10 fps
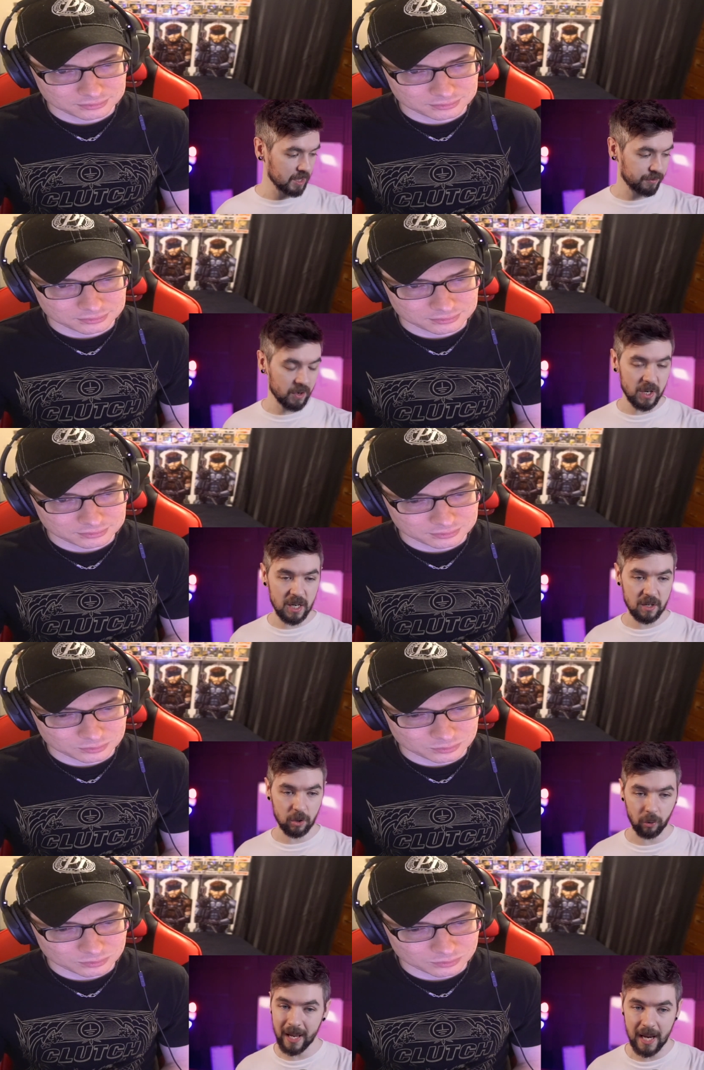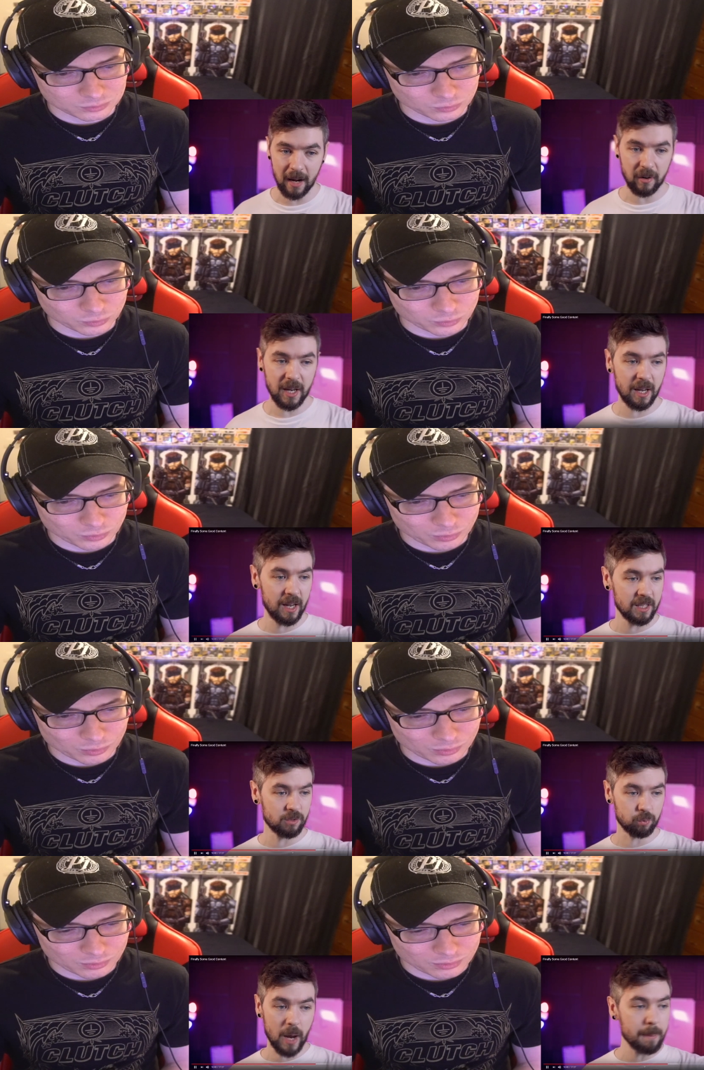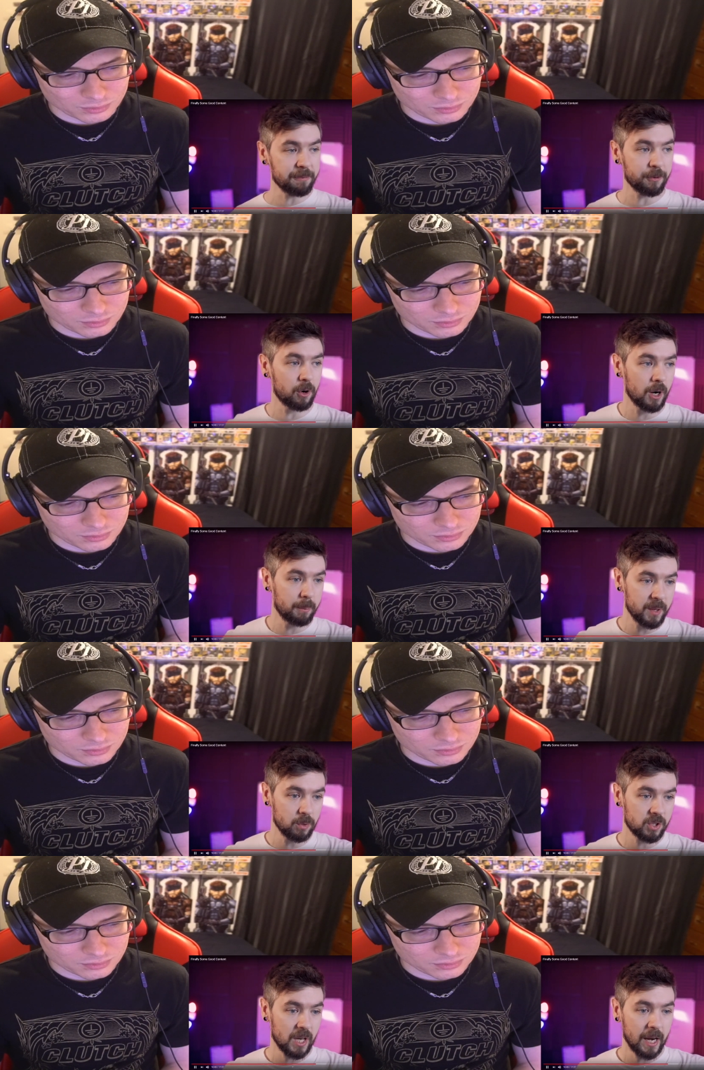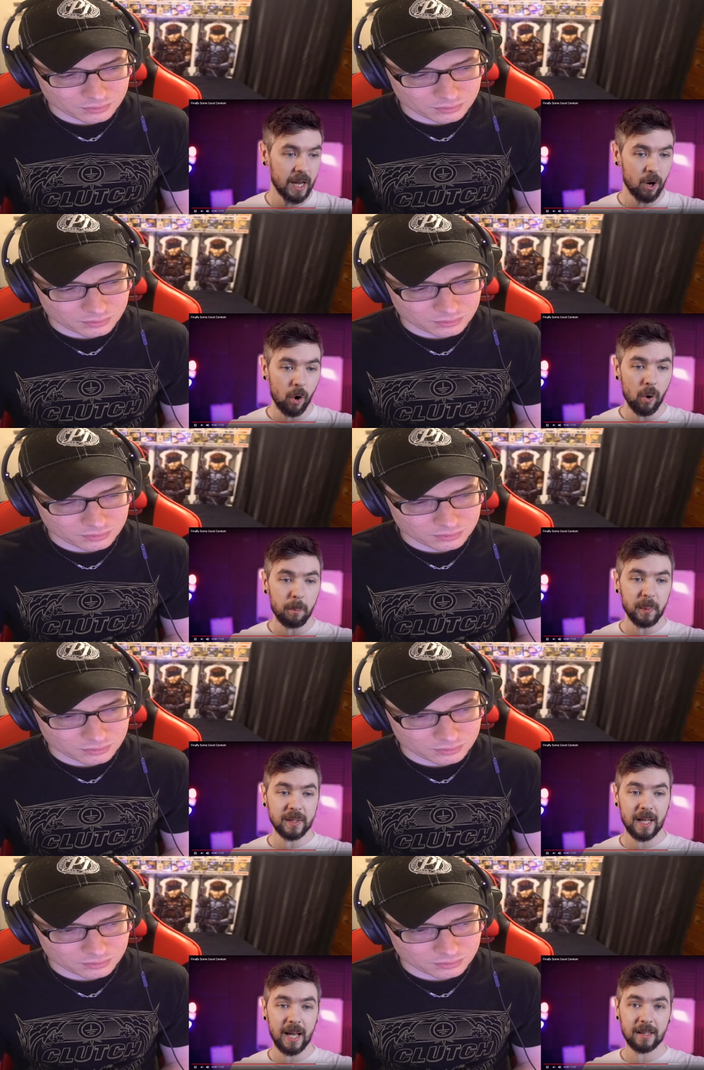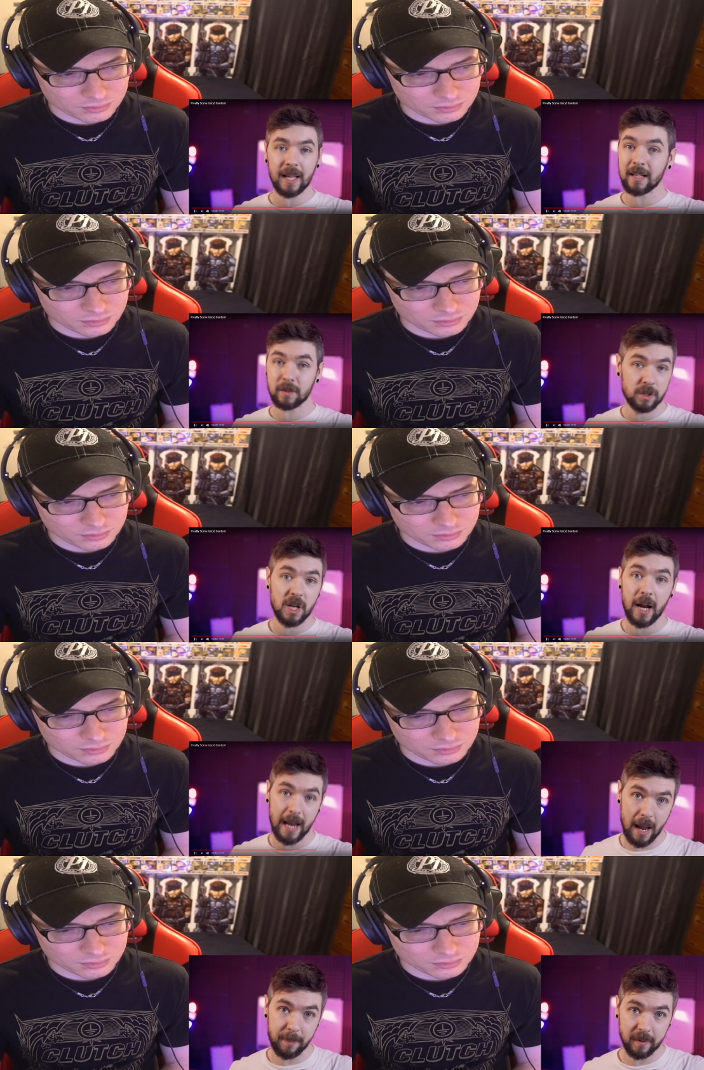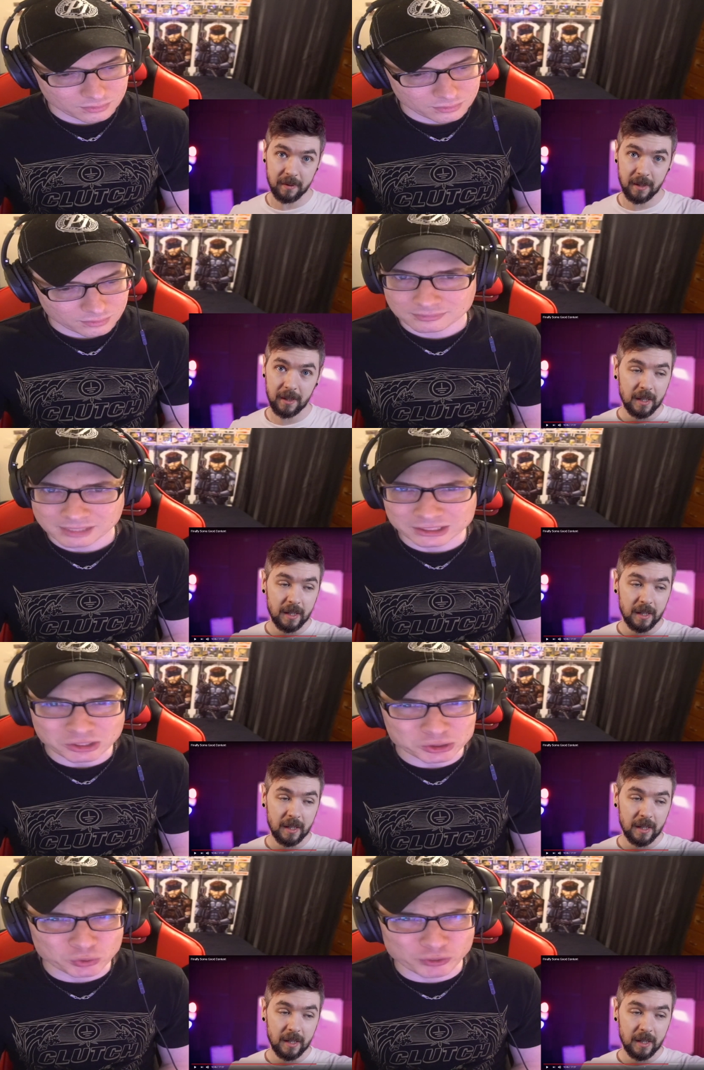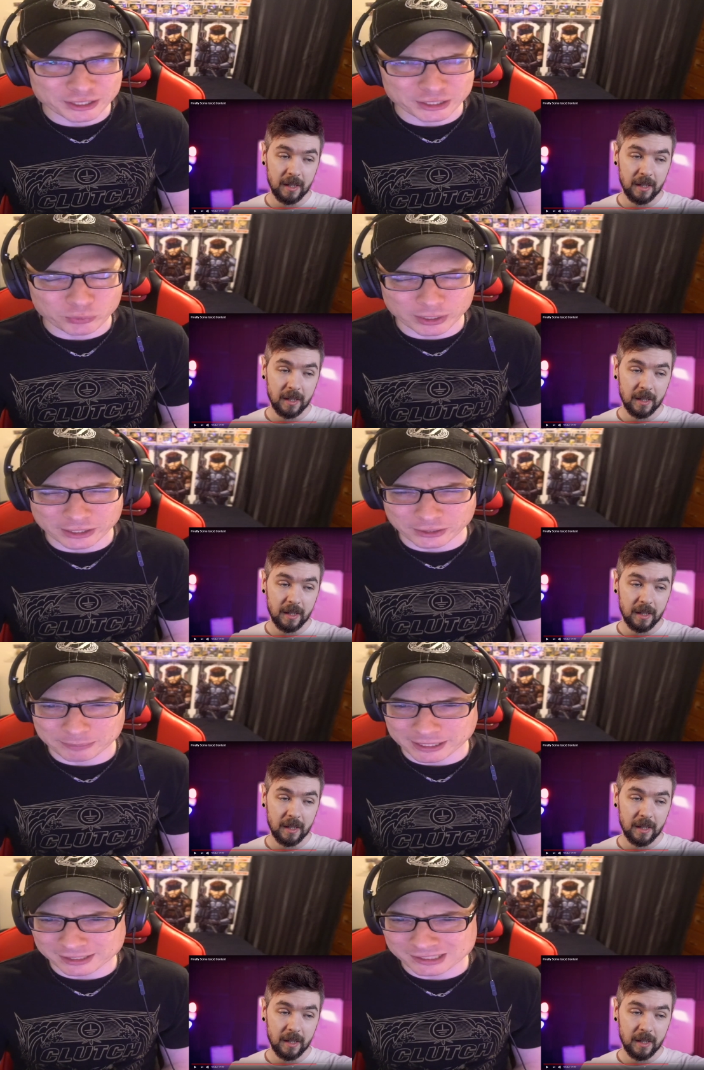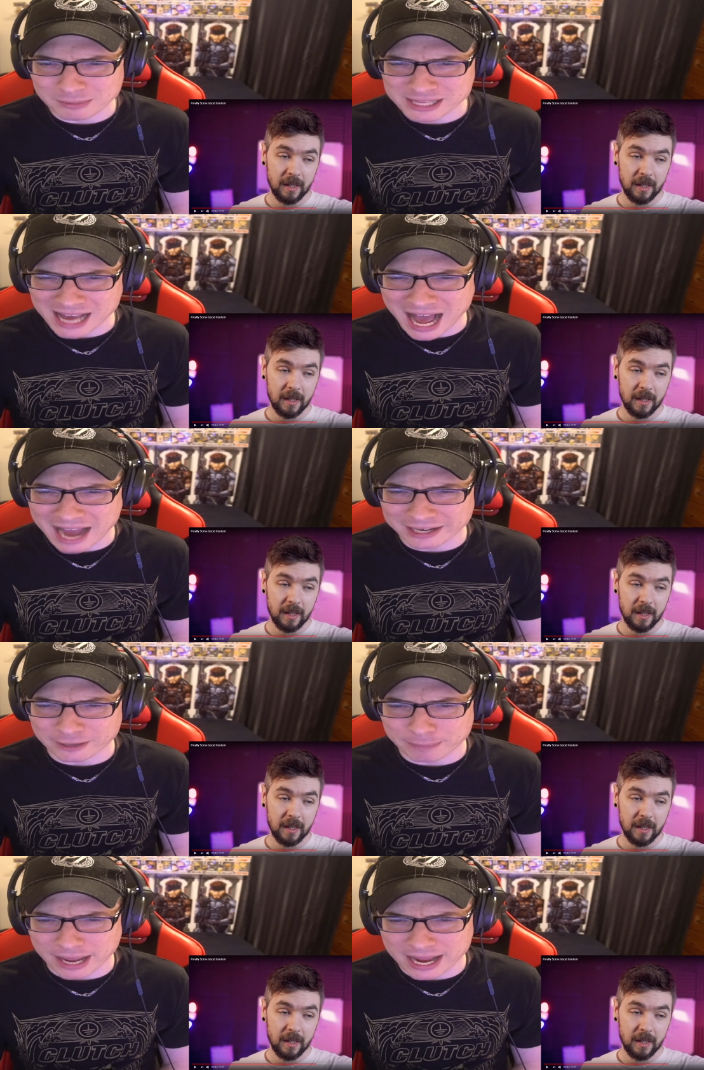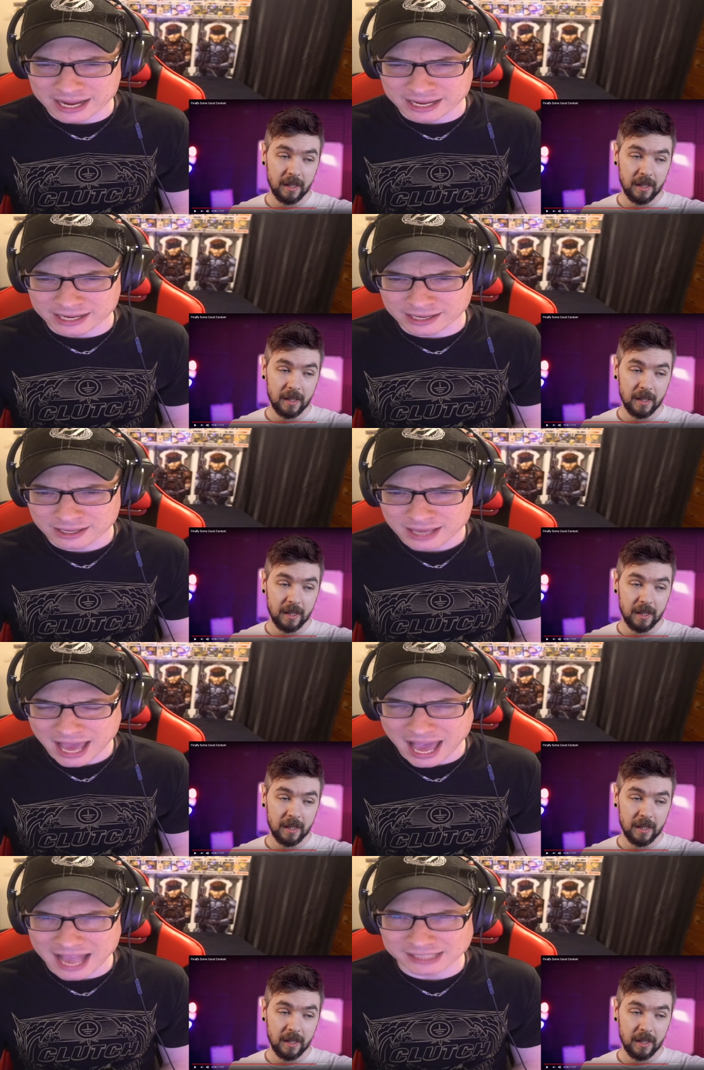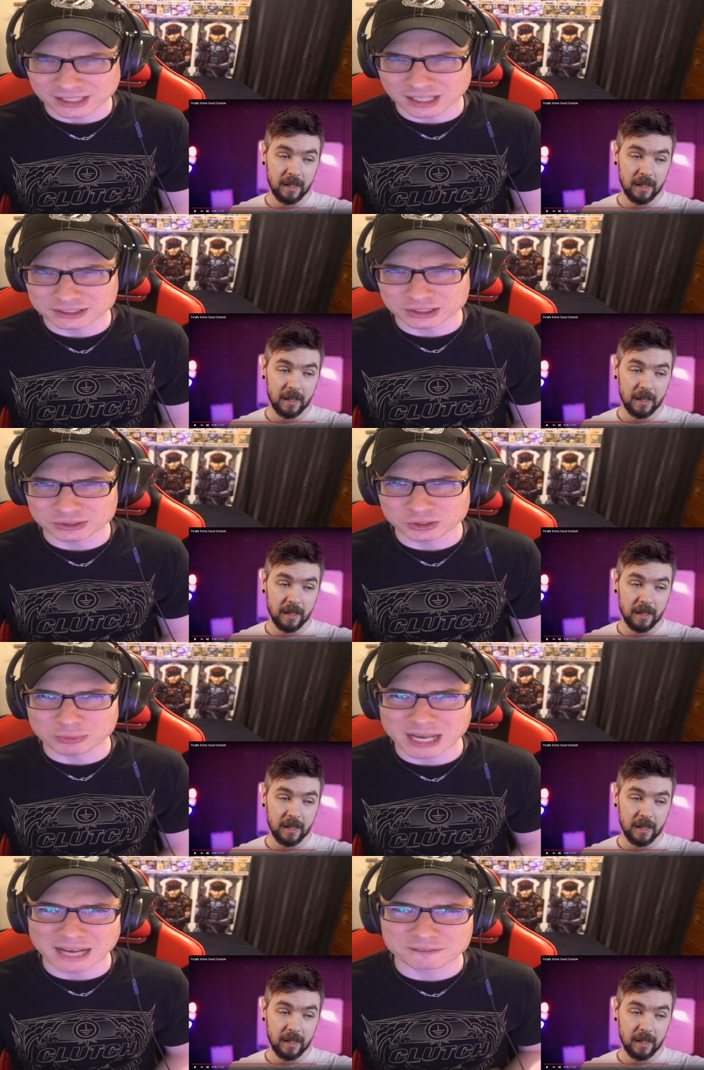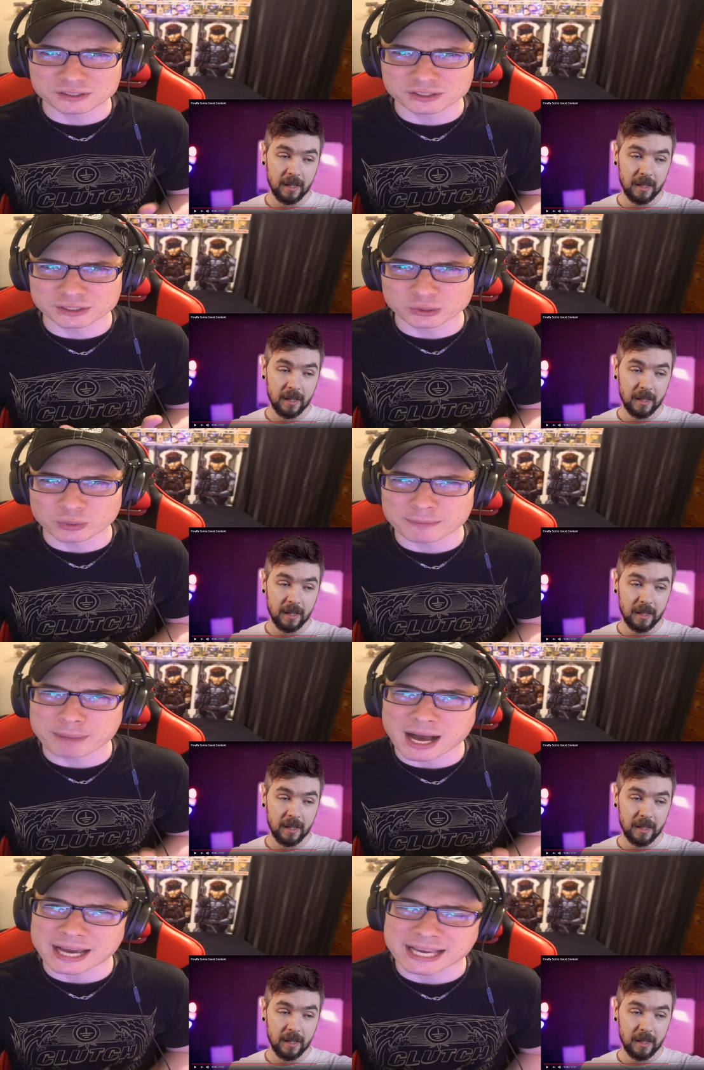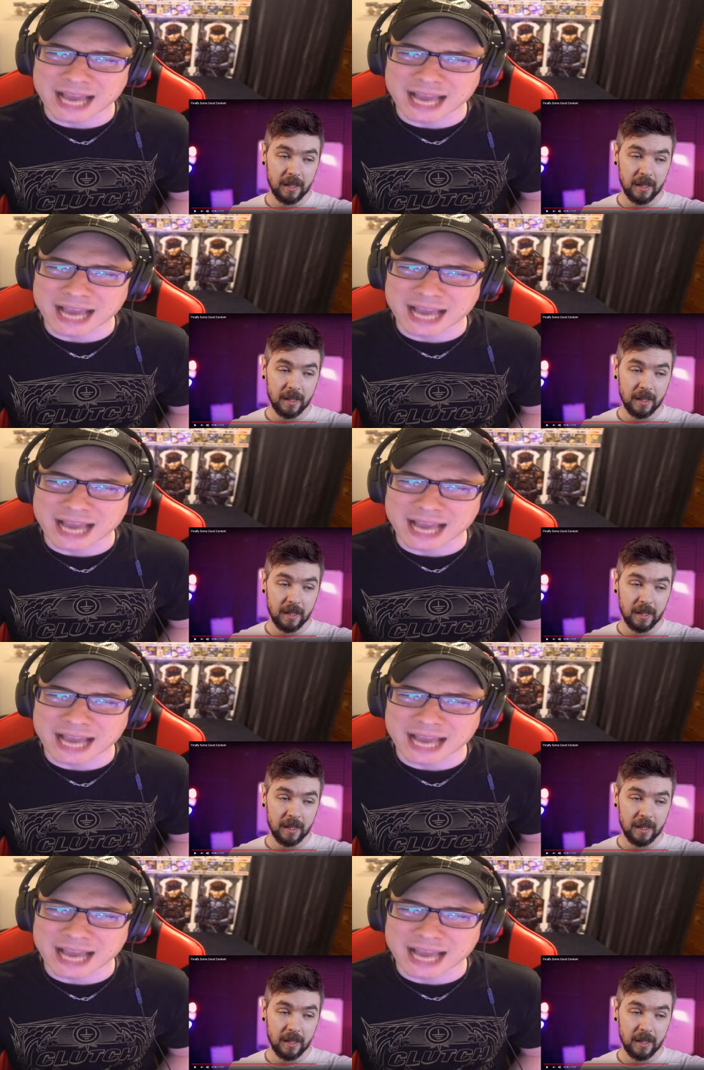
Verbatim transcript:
Speaker 1: It's very gray area. It's ripe for abuse, and I hope that that does not happen.
Speaker 2: It's also really weird because some of the higher paying ads on YouTube have to do with buying